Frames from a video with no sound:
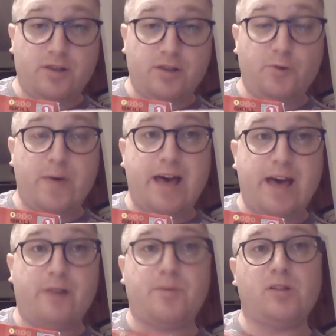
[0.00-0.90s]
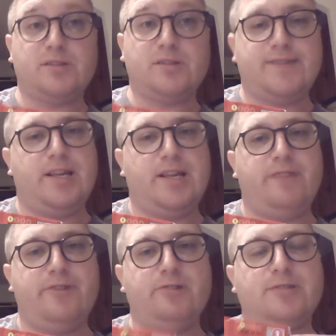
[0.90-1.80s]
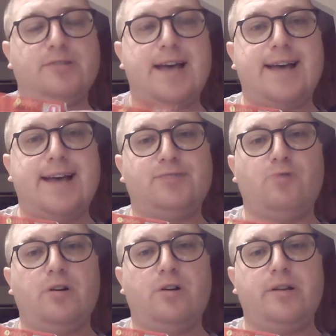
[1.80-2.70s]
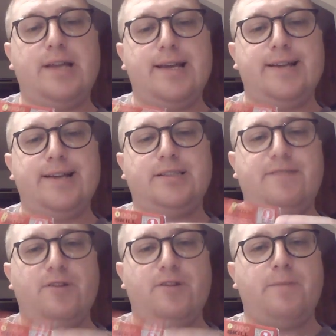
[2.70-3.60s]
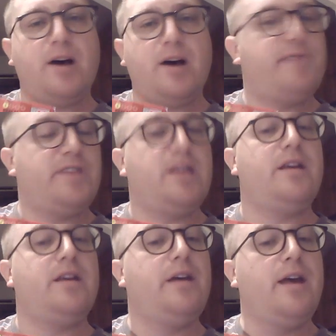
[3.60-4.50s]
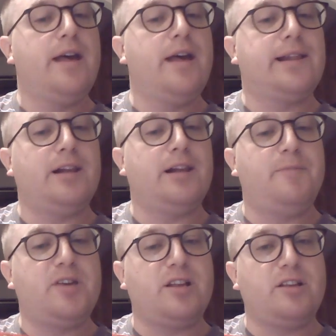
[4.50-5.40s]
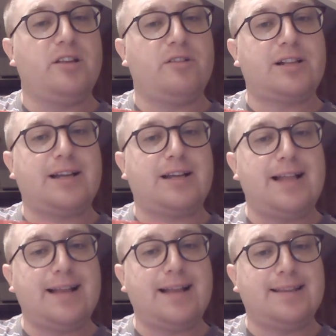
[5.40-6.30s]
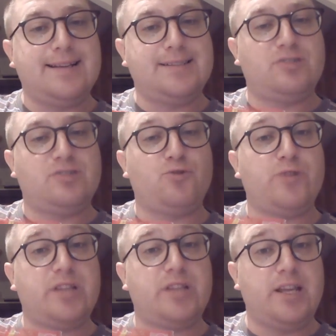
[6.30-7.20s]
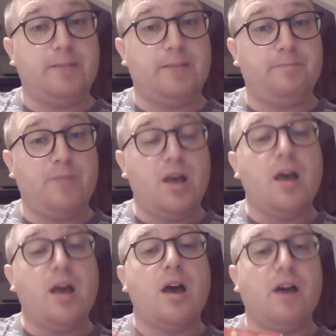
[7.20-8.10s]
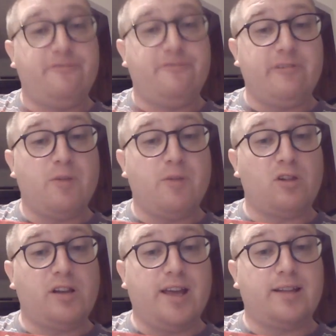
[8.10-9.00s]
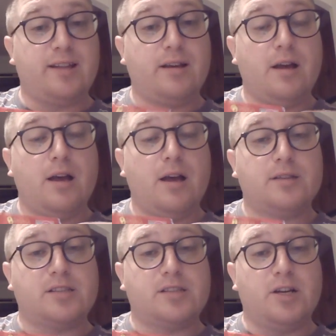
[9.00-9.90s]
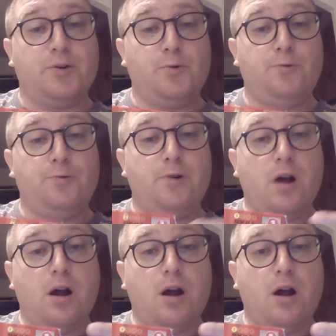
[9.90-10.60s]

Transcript: to Models for Heroes, as what is, if you're part of the club, you can collect these to redeem a free model kit. So